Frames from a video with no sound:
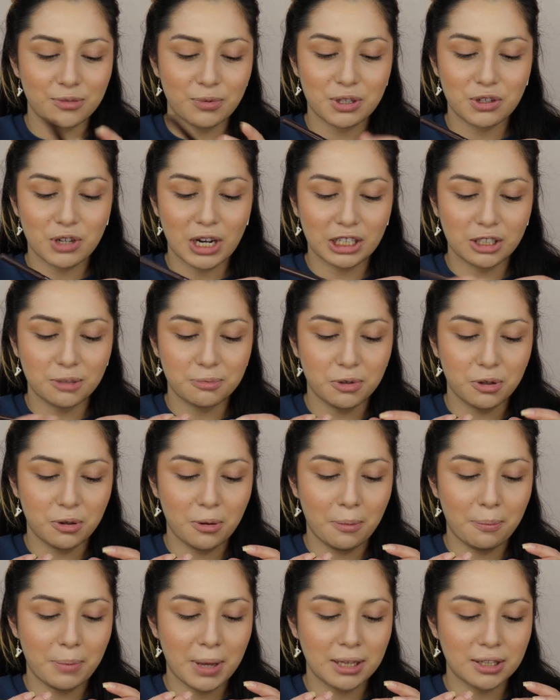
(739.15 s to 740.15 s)

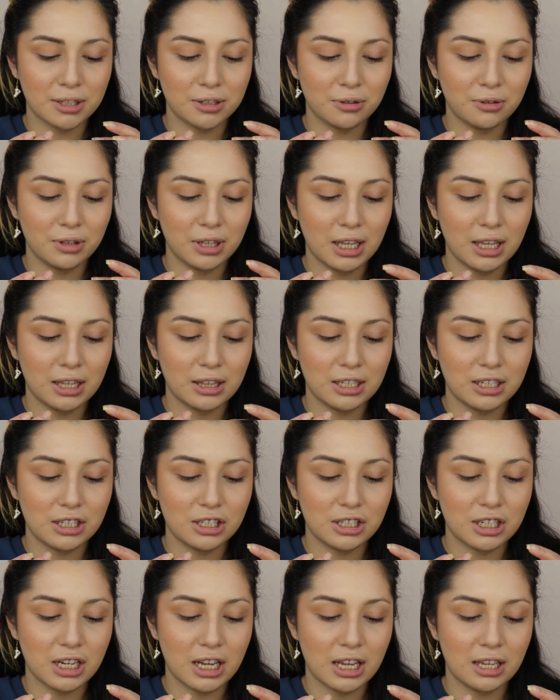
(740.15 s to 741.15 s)
retractable pencil in the
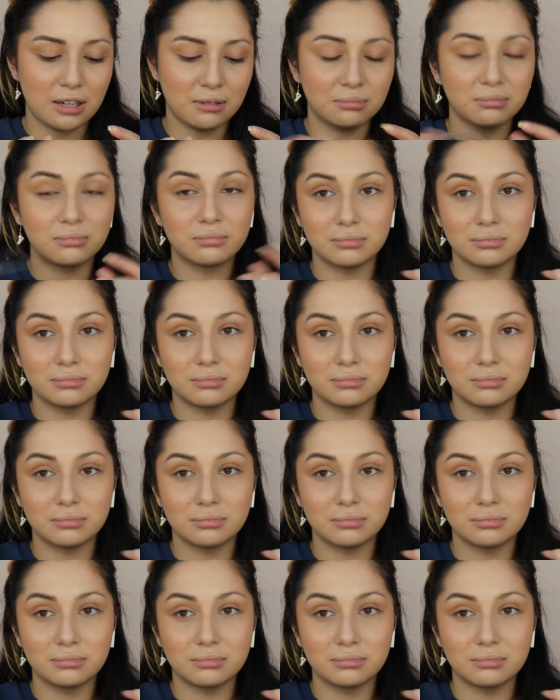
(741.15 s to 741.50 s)
shade